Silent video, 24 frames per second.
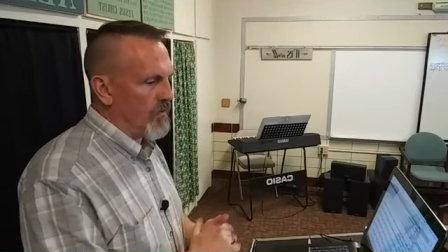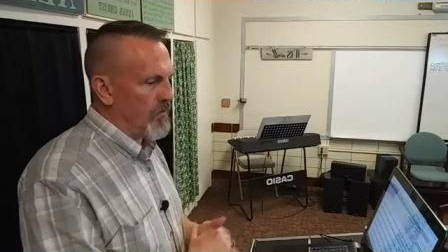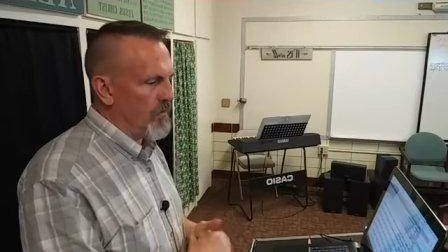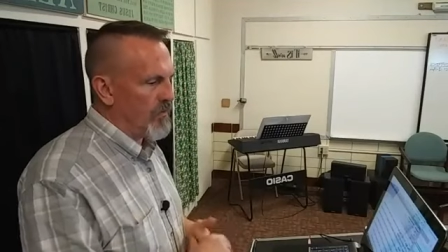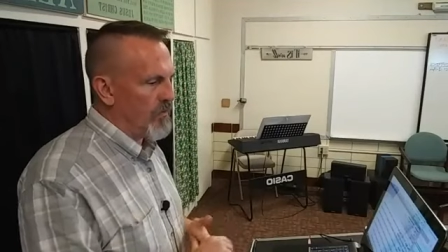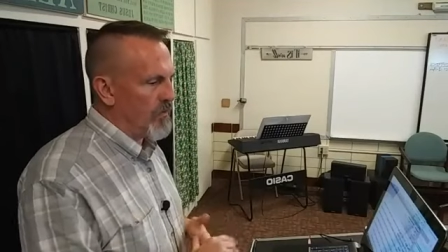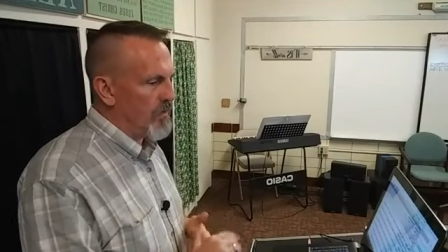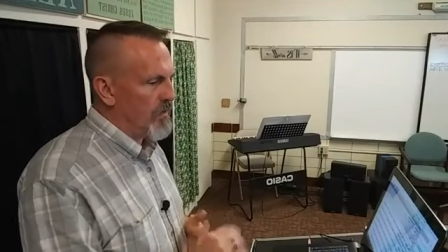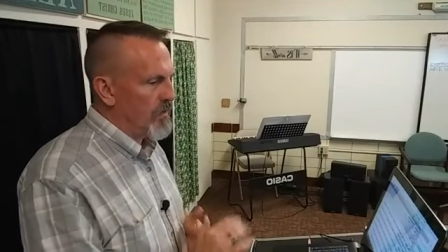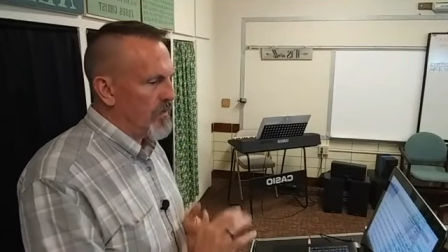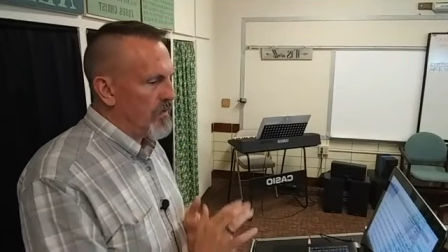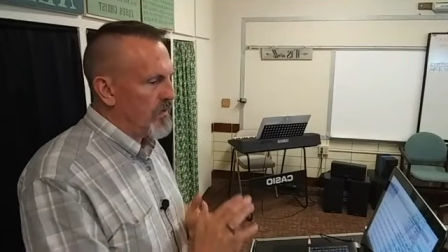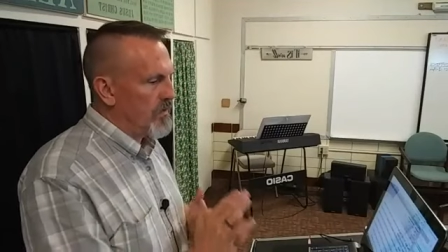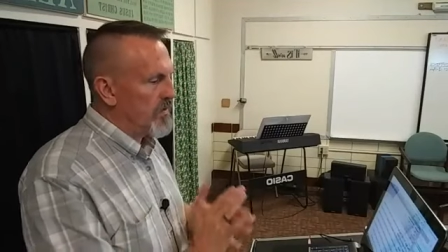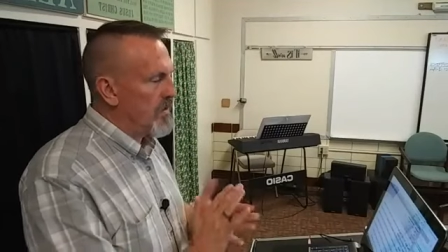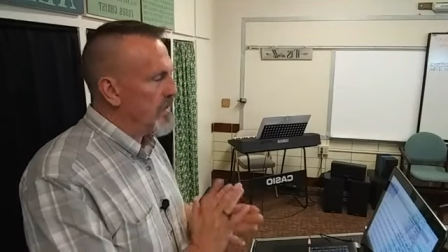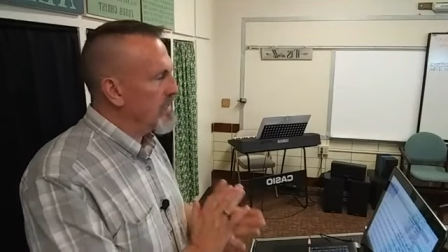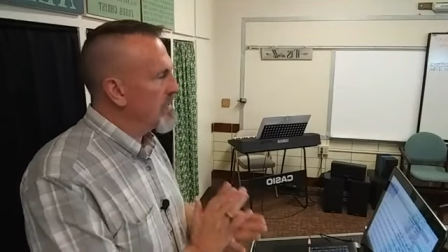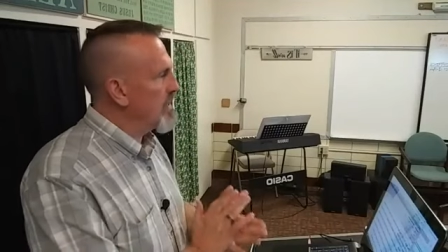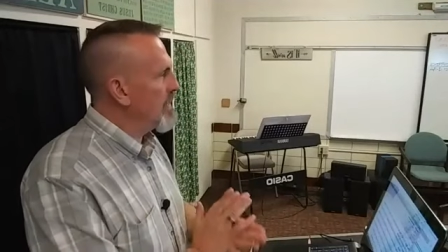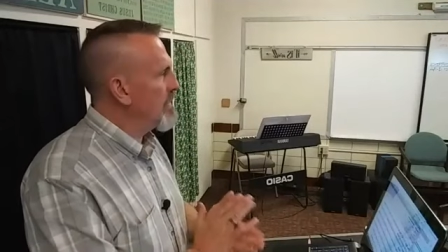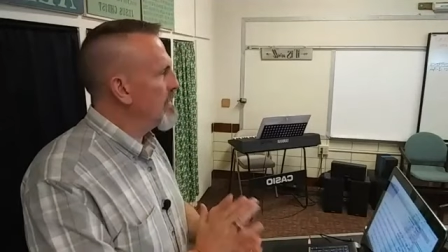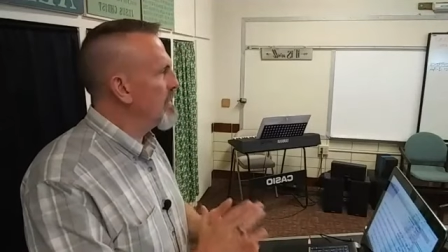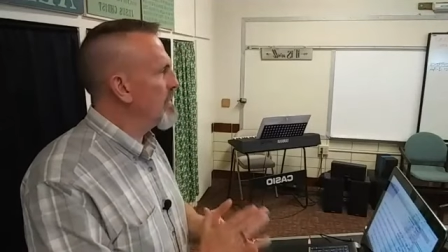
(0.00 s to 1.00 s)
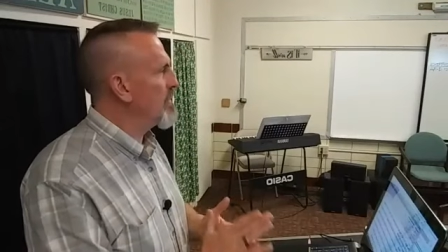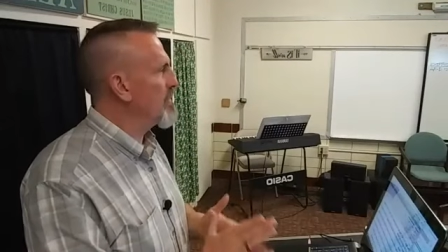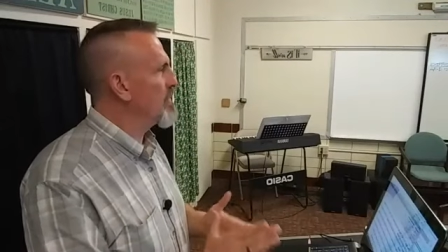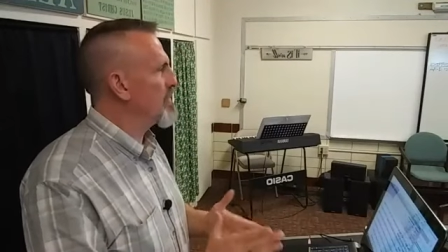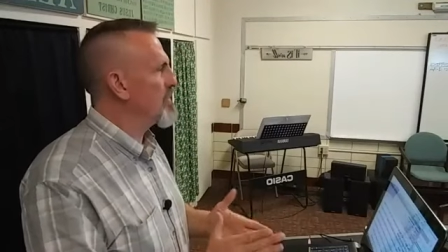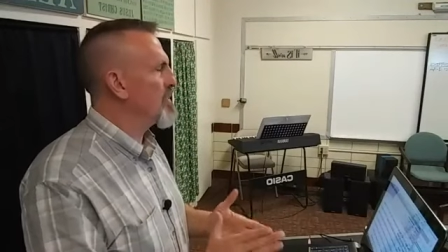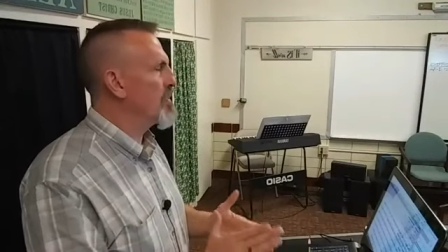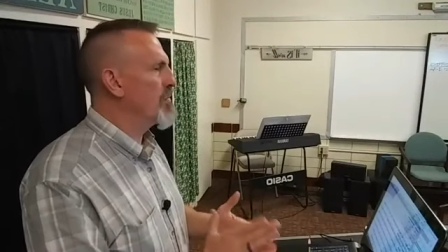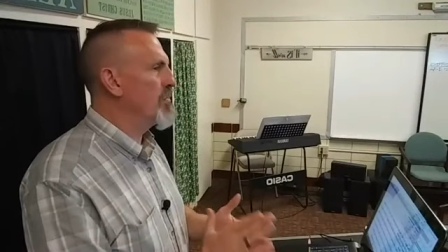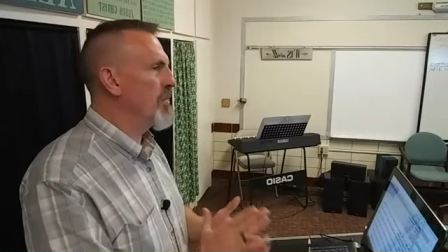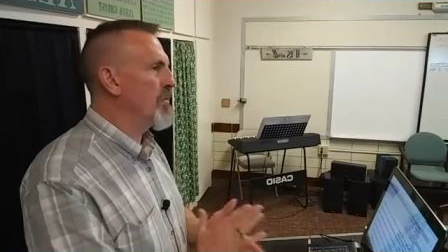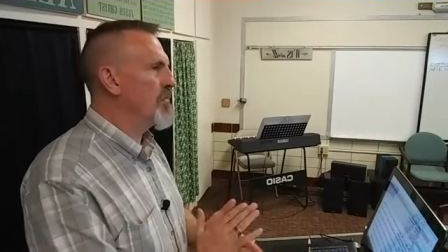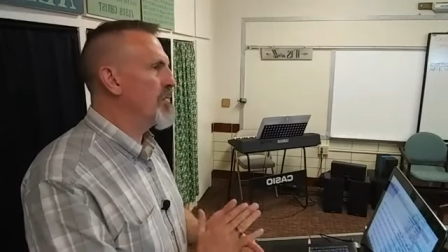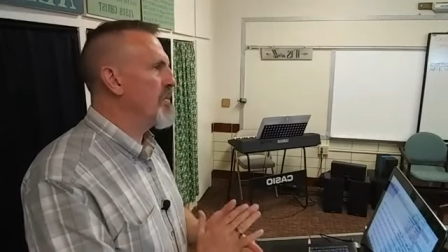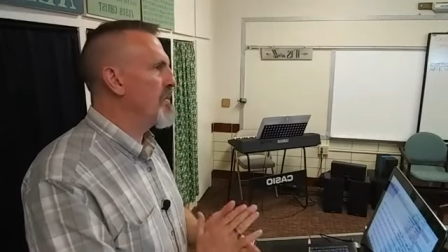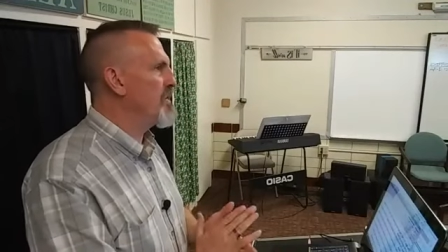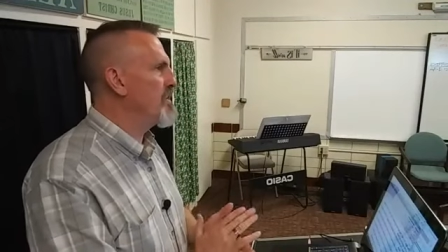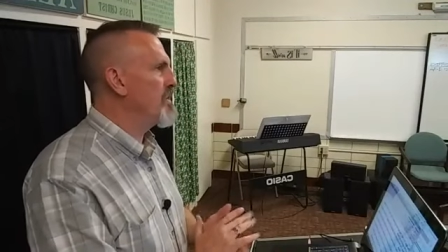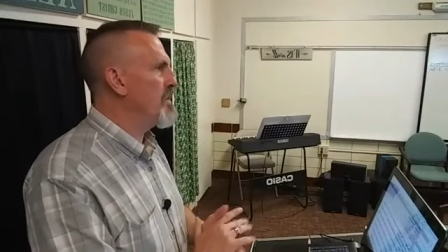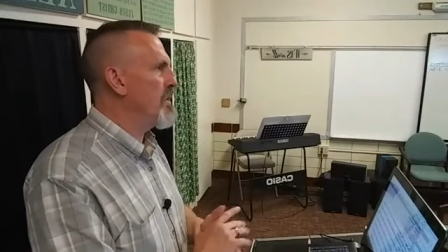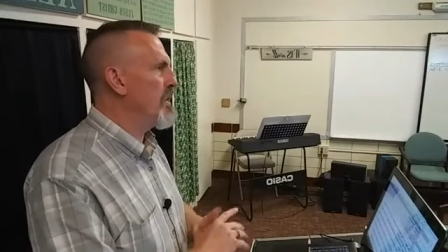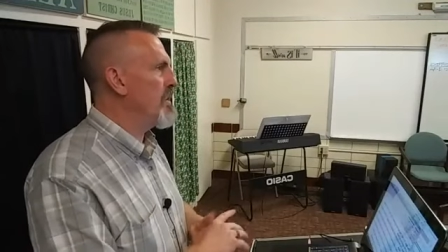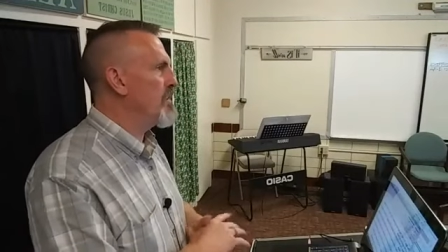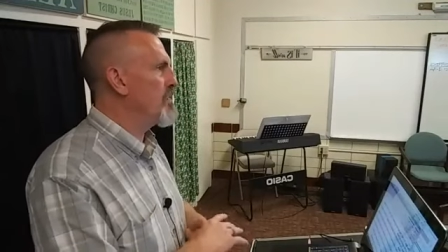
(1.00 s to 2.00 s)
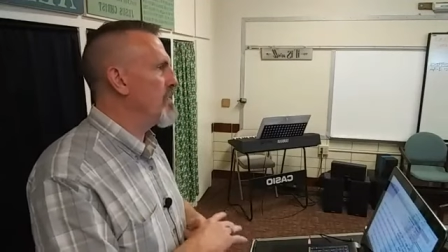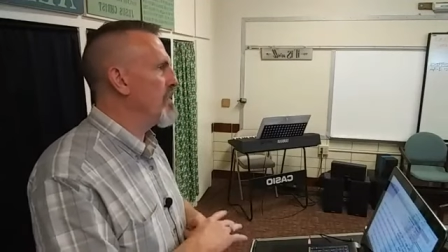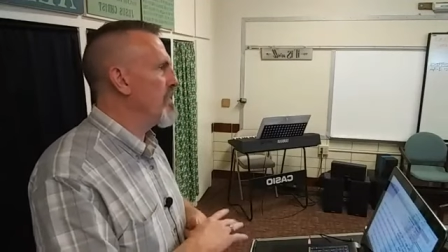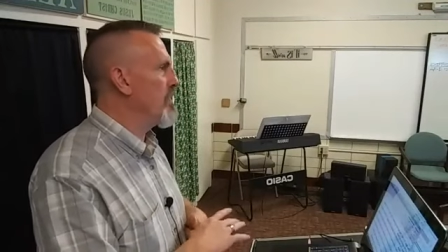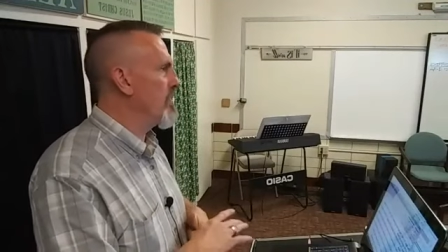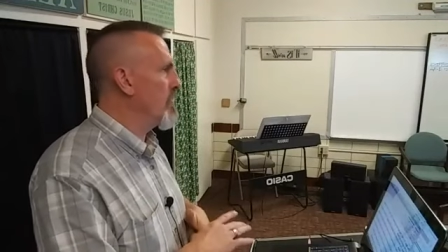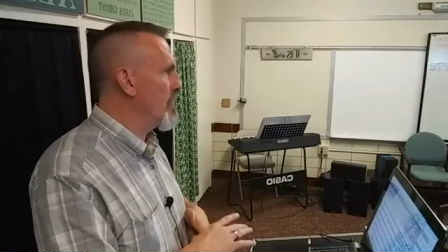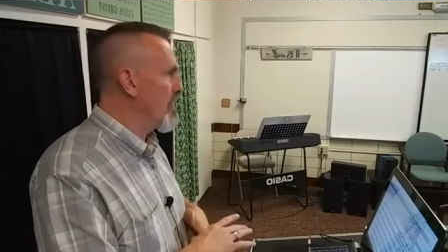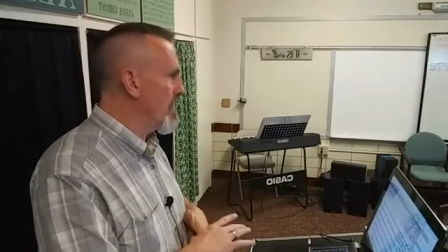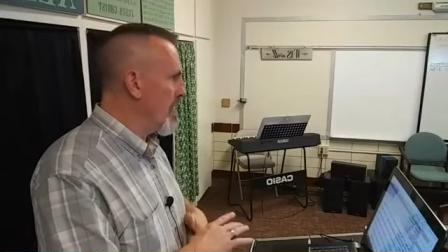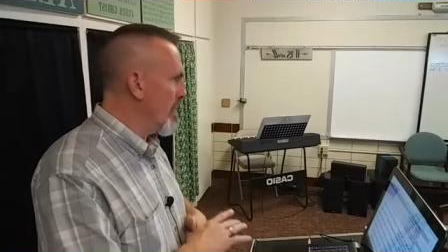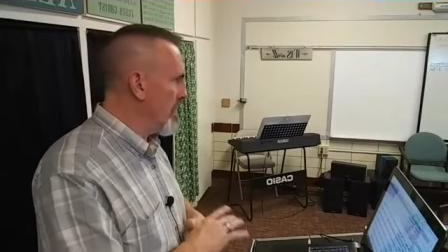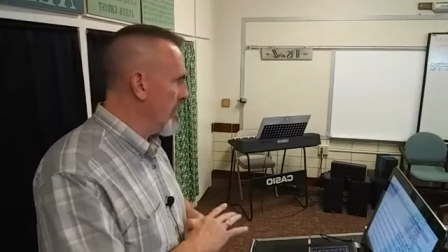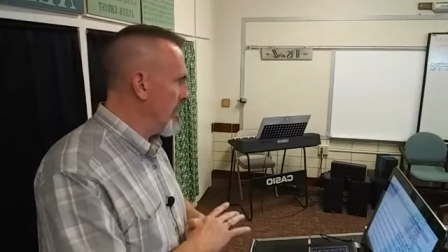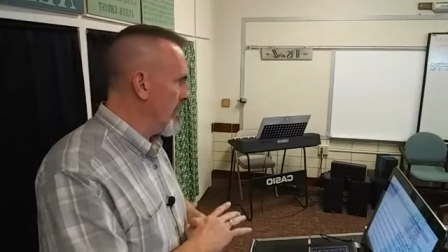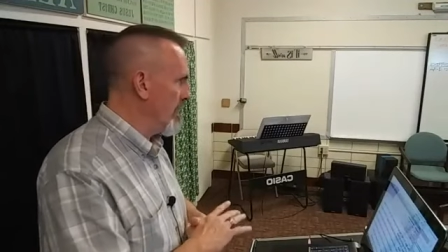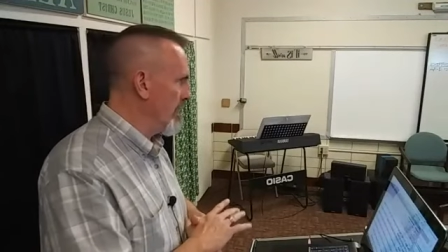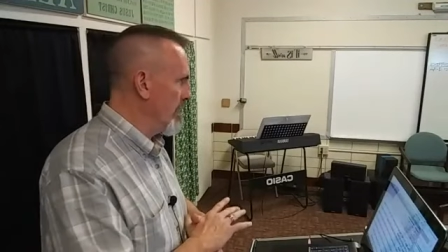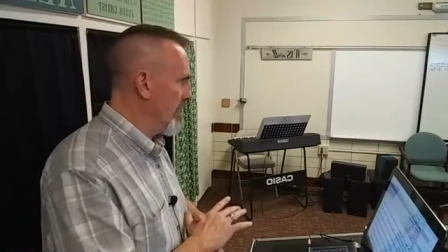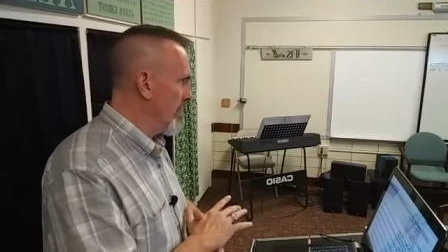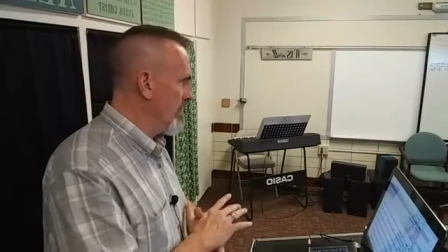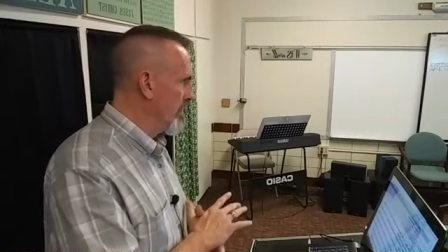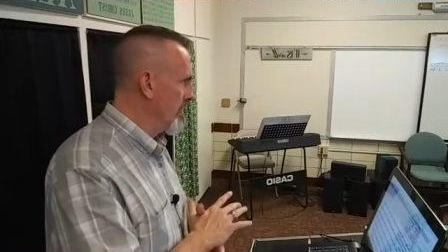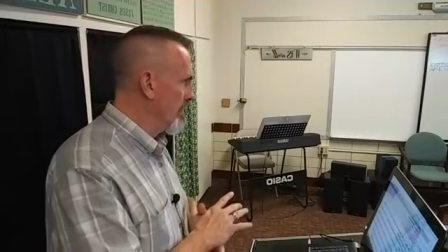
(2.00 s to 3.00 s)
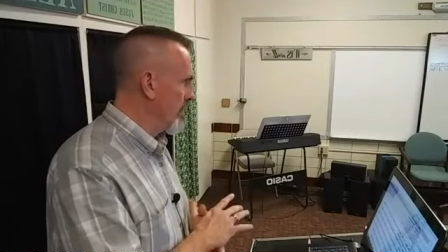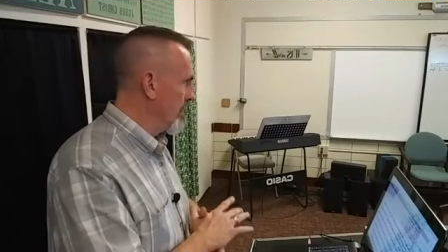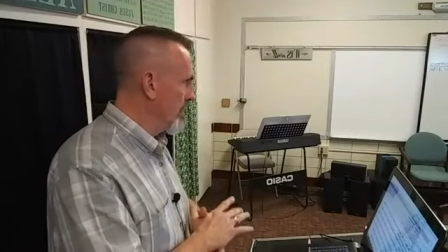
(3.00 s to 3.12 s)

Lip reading: Sounds like there was some propitiation going on here.